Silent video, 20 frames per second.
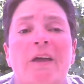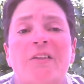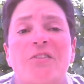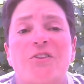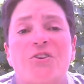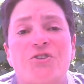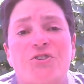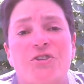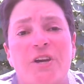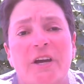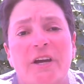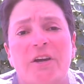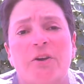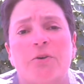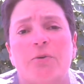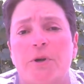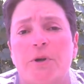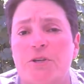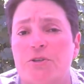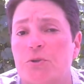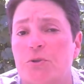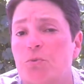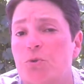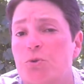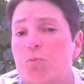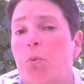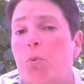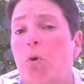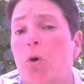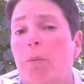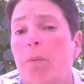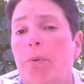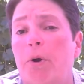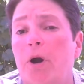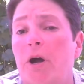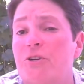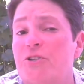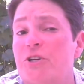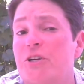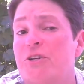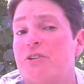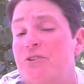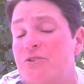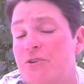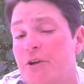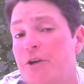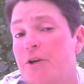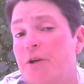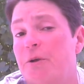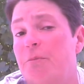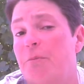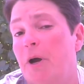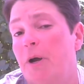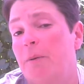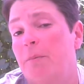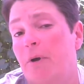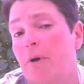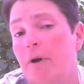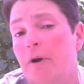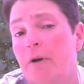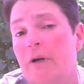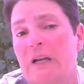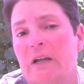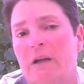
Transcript: The second reason was poor project design on my part.